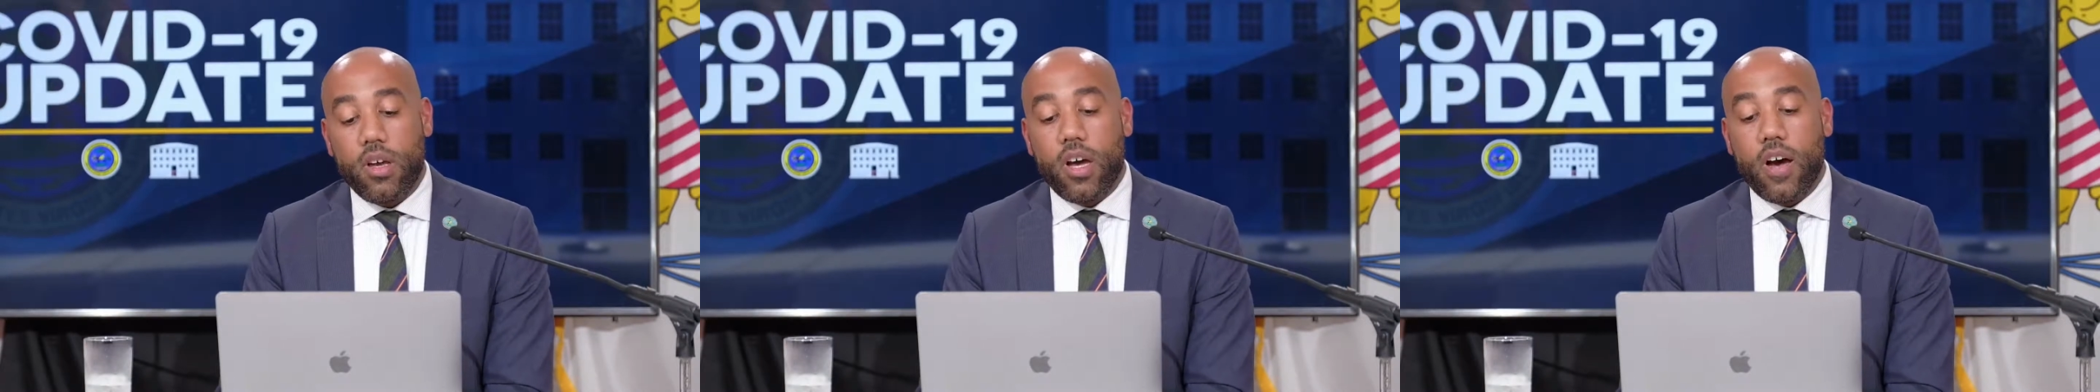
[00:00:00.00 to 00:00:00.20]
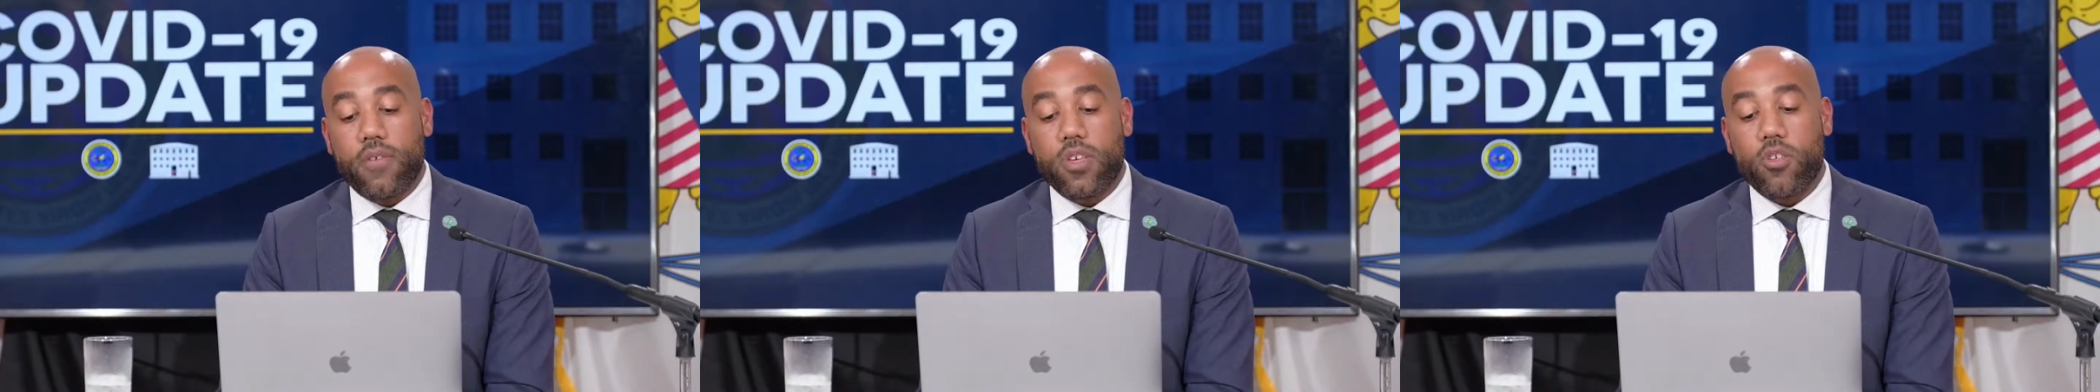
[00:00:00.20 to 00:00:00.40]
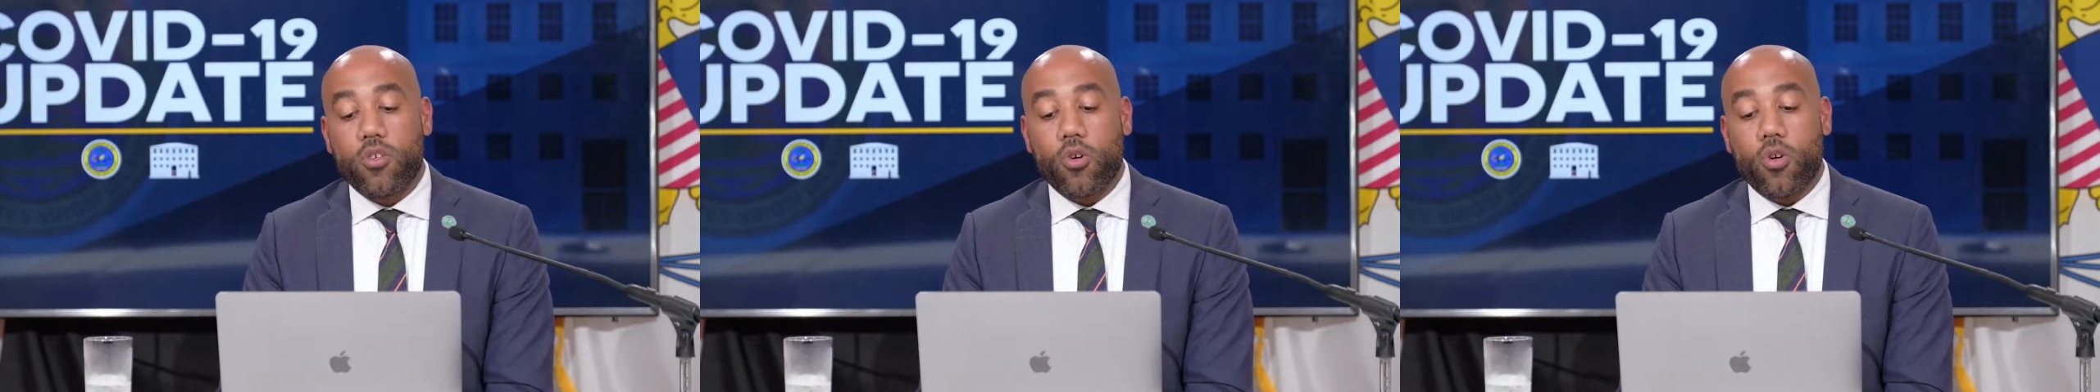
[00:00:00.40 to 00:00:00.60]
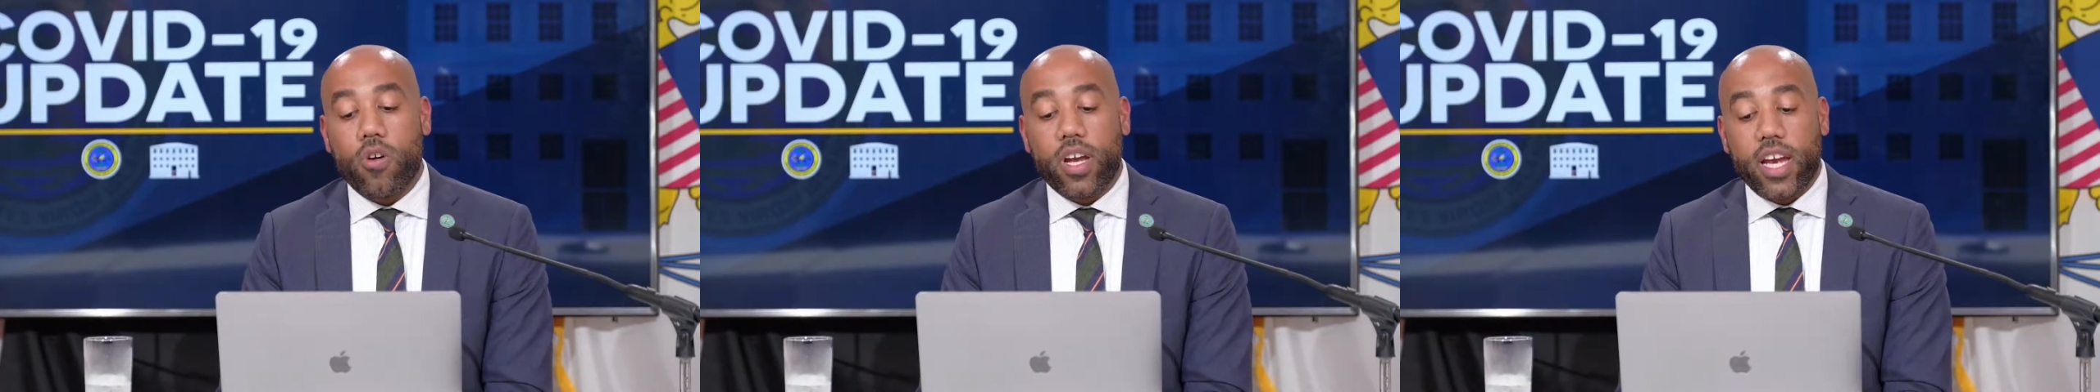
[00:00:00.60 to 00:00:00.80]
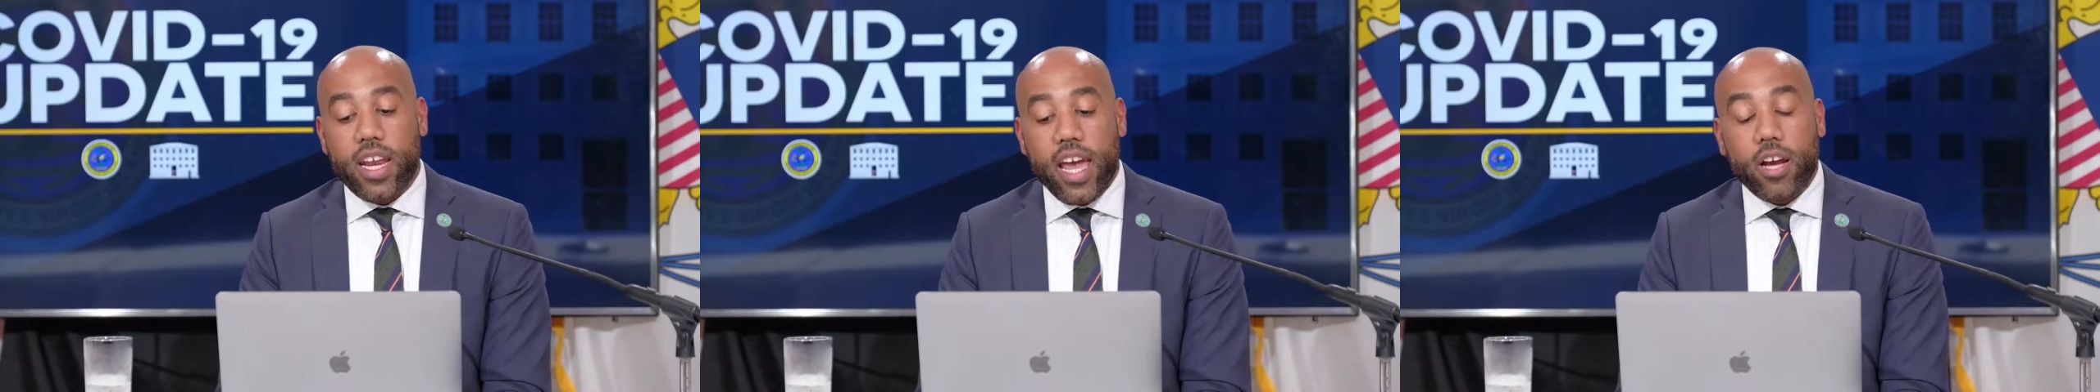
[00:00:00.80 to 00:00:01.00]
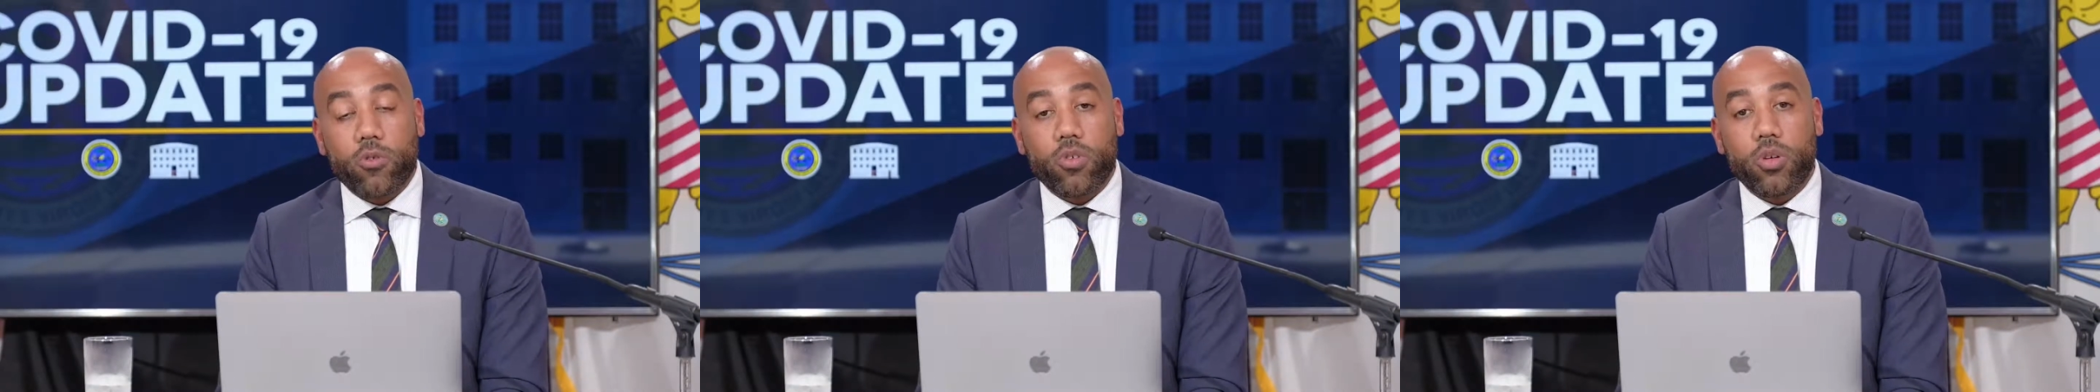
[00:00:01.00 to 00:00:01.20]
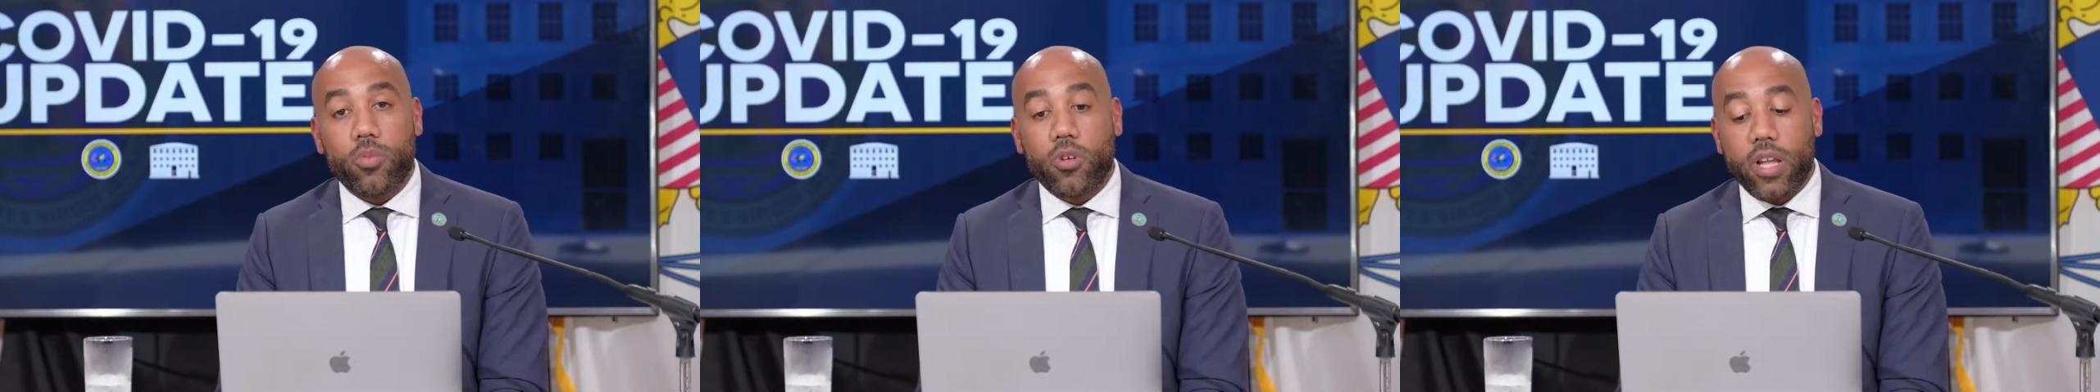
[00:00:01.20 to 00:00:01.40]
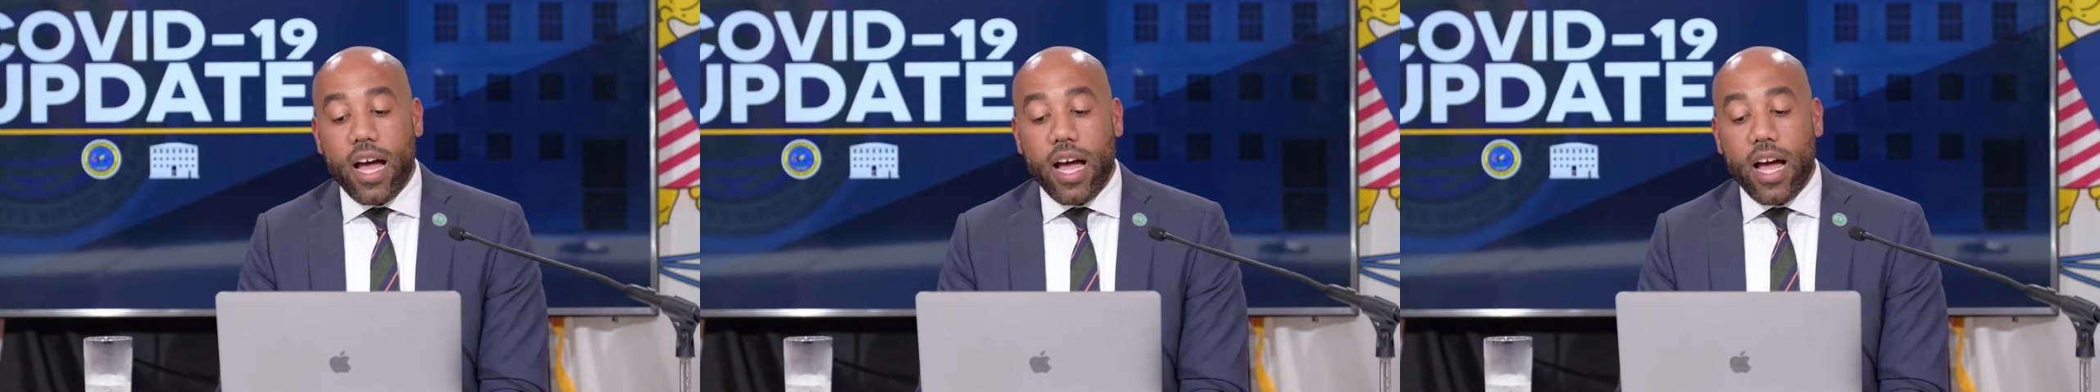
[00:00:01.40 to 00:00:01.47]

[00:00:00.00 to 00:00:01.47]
of ensuring an equitable